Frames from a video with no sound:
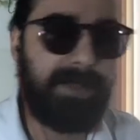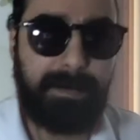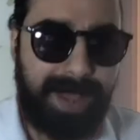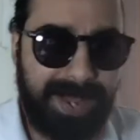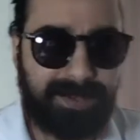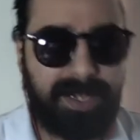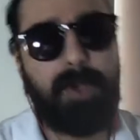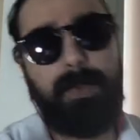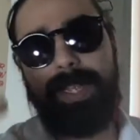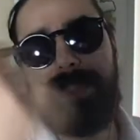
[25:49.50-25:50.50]
the banks,
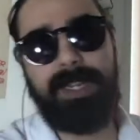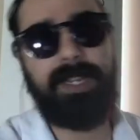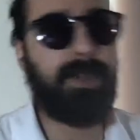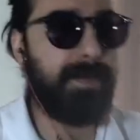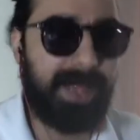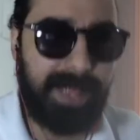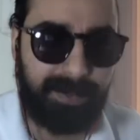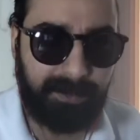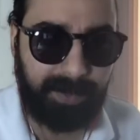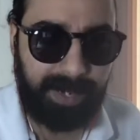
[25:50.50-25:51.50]
we continue to bail out
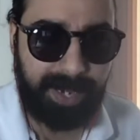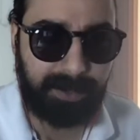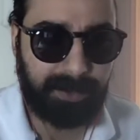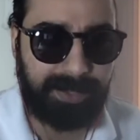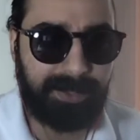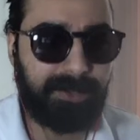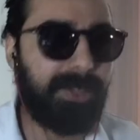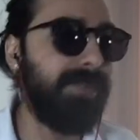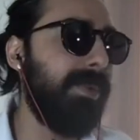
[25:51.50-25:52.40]
the financial industries,